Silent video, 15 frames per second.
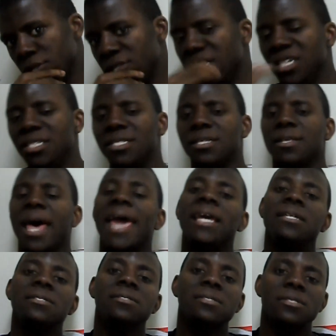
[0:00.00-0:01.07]
these
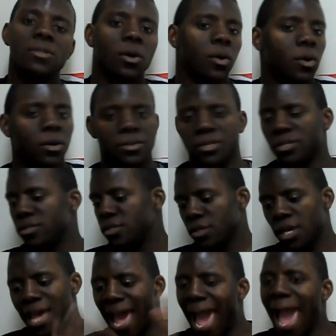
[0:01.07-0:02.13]
sites or these
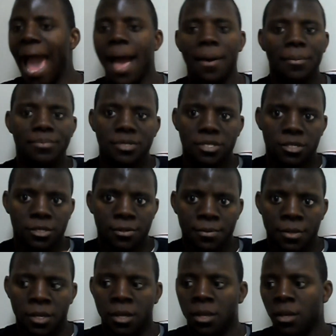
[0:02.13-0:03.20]
apps
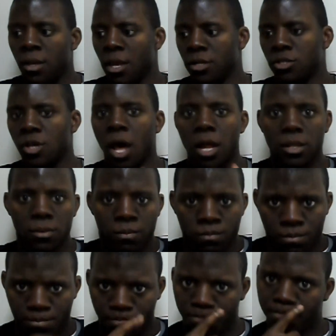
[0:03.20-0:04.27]
and talk to
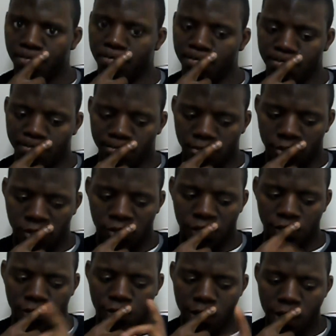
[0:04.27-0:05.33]

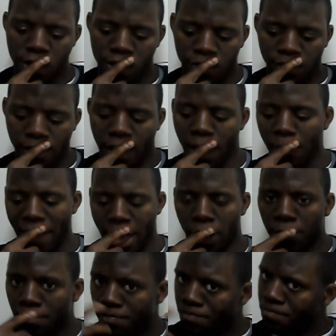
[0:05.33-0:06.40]
these girls about